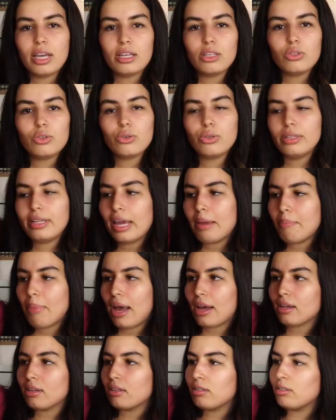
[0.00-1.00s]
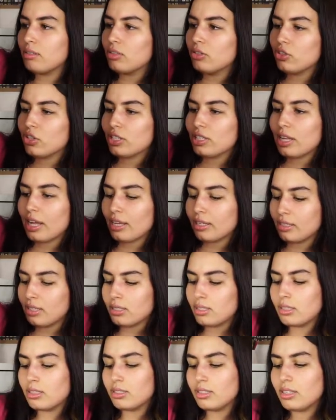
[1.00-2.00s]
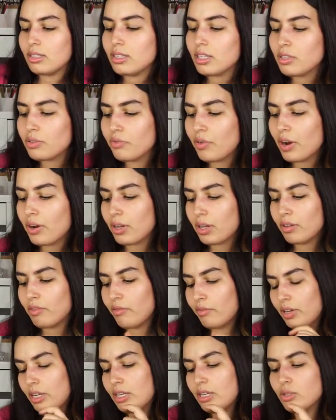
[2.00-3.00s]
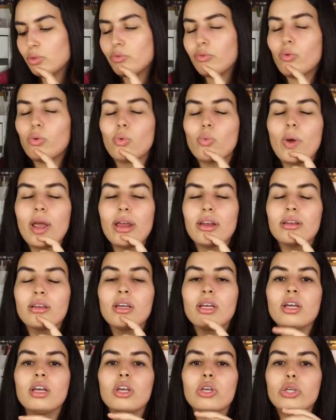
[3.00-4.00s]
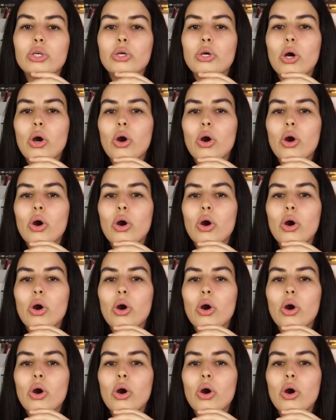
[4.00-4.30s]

into a day pack, just like this. This is very convenient for when you